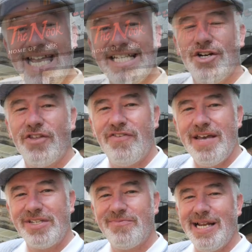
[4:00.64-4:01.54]
Here's another
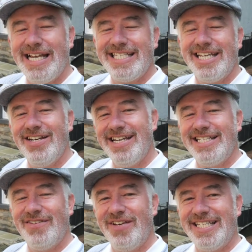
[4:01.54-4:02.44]
famous place that you
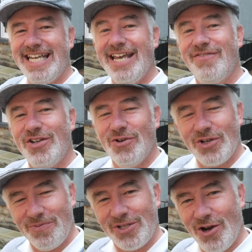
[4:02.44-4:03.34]
need to visit if you do
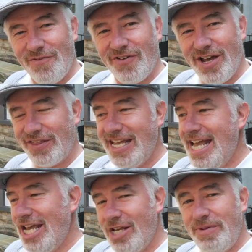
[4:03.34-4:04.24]
come to Holmfirth.
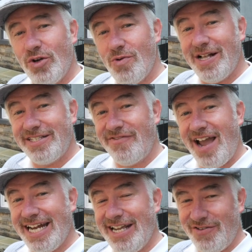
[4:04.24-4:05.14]
You'll be doing well to
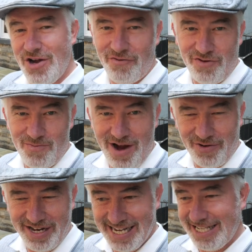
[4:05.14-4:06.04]
find it if you're not from
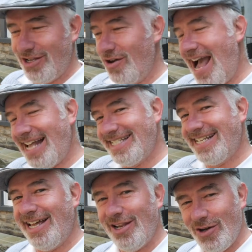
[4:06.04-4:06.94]
around here, so
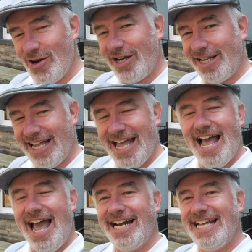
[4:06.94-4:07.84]
ask a local
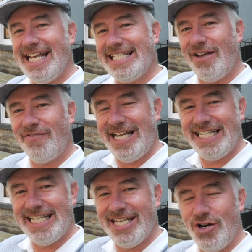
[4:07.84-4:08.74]
and get yourself
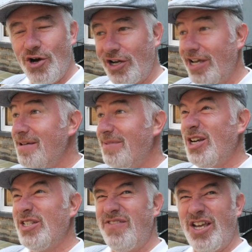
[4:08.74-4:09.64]
into the Nook.
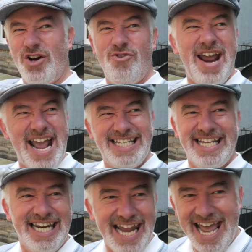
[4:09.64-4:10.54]
Because of the
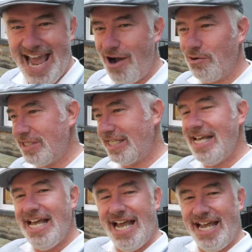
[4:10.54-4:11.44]
crazy layout,
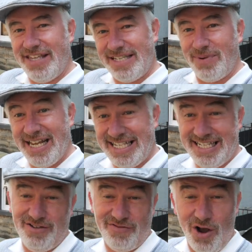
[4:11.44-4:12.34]
this place
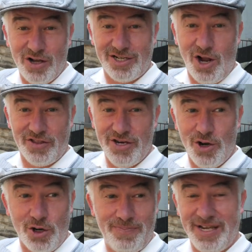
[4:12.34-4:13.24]
is of course called the
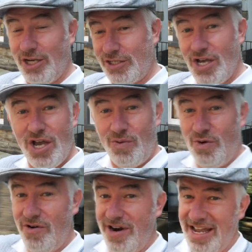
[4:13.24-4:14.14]
Nook because
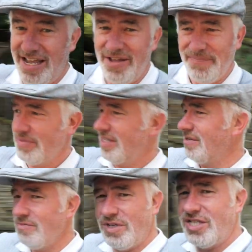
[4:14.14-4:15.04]
we're
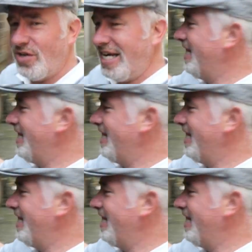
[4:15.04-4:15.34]
stuck